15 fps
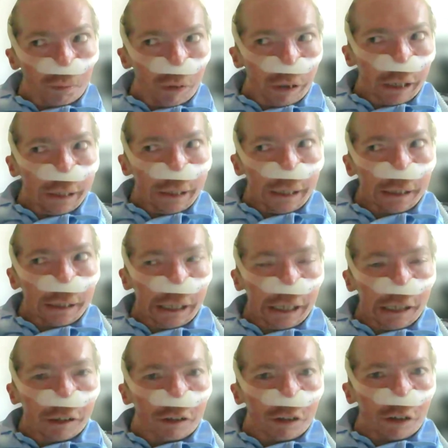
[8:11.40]
really
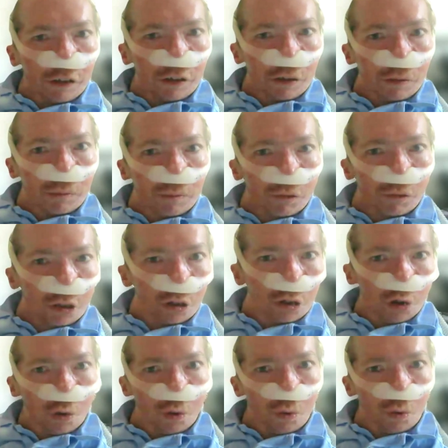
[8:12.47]
led
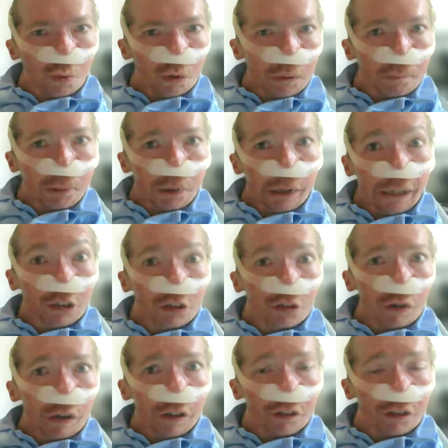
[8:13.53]
to my
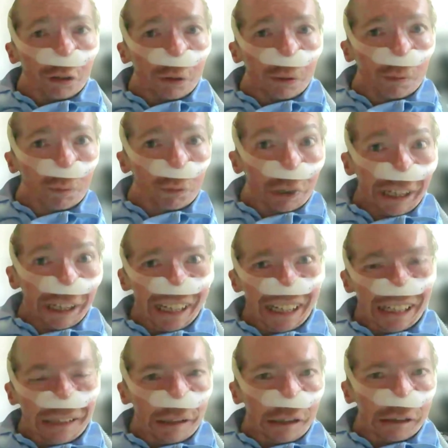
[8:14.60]
interest
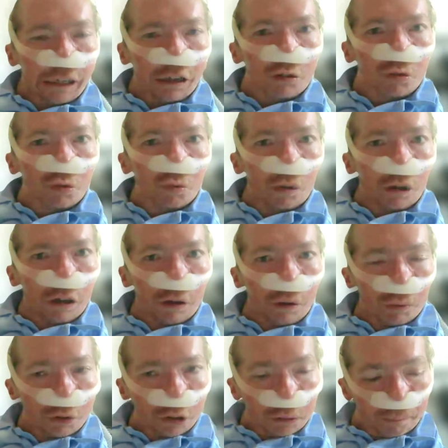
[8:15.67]
in the natural
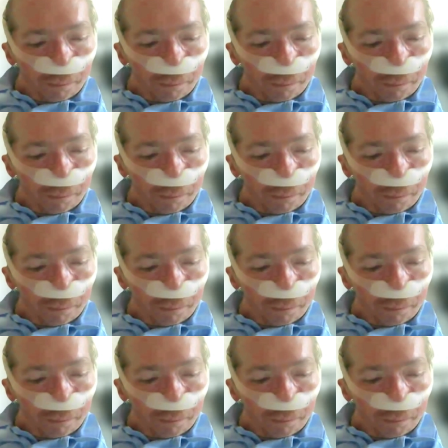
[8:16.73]
world.